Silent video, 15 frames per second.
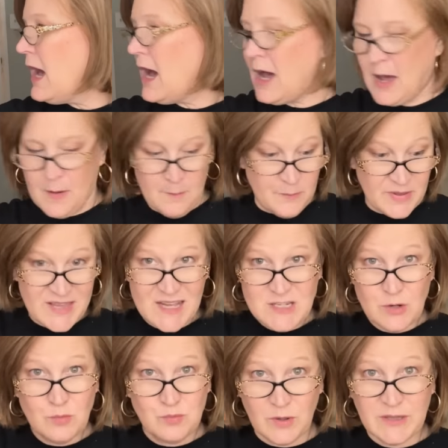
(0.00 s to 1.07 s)
Um, but that's
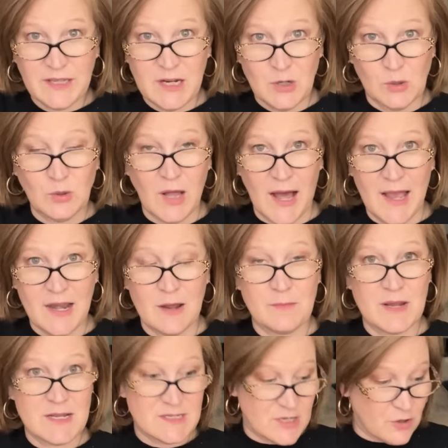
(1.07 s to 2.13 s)
a really cool item
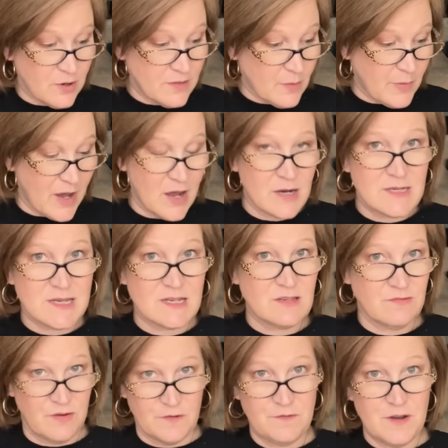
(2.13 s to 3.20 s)
considering the box is
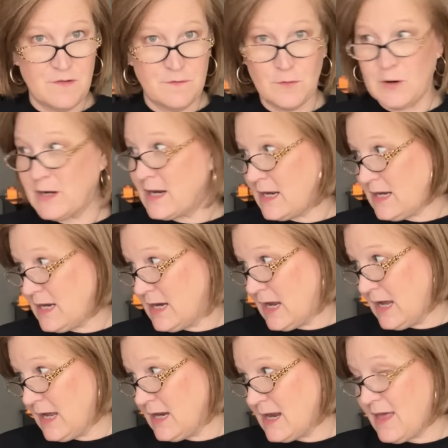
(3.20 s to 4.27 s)

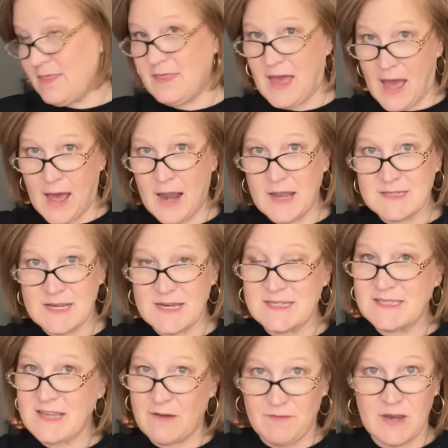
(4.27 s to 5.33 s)
$54.99 and that is a
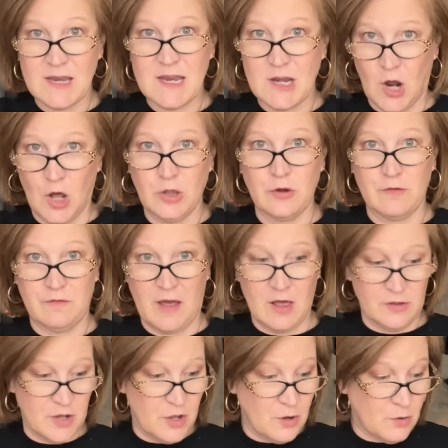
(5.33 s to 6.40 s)
$70
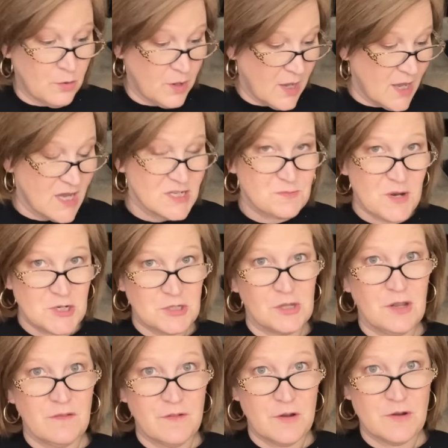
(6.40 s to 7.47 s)
value,
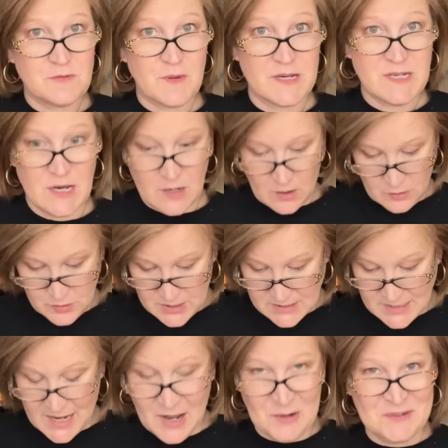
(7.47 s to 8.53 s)
especially if you use my $10
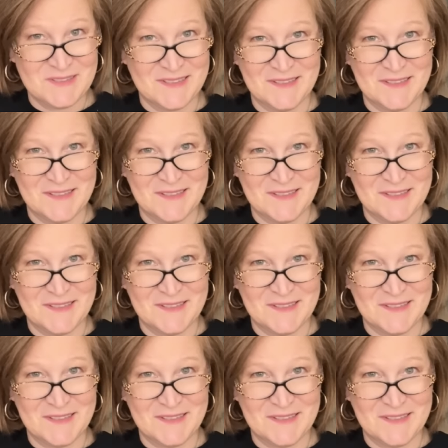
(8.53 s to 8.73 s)
discount.